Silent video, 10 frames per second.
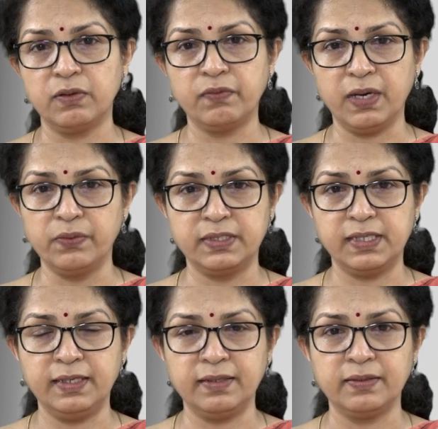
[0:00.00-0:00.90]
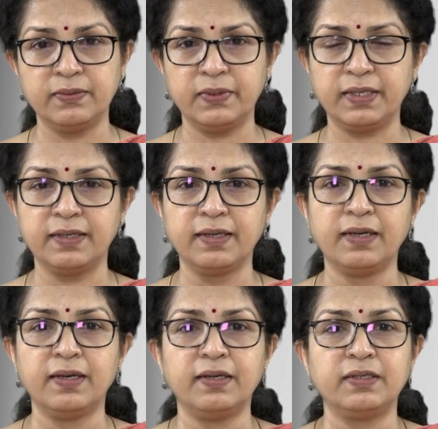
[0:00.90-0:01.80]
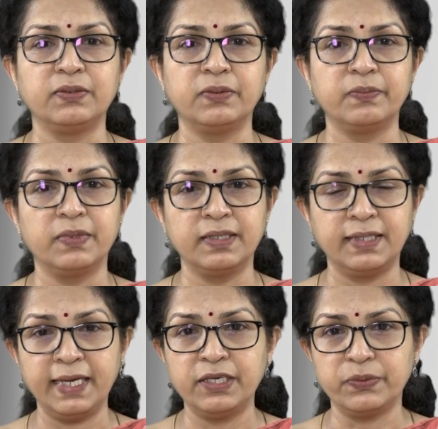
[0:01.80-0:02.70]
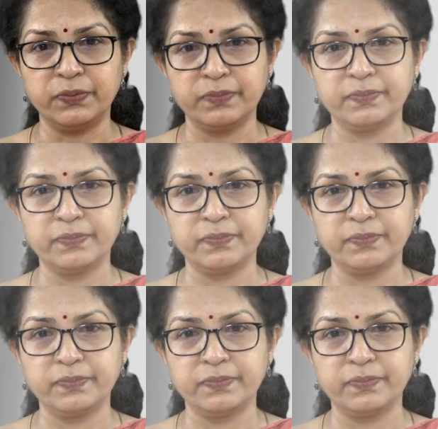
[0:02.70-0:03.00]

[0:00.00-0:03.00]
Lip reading: of counseling. Okay. So, thank you.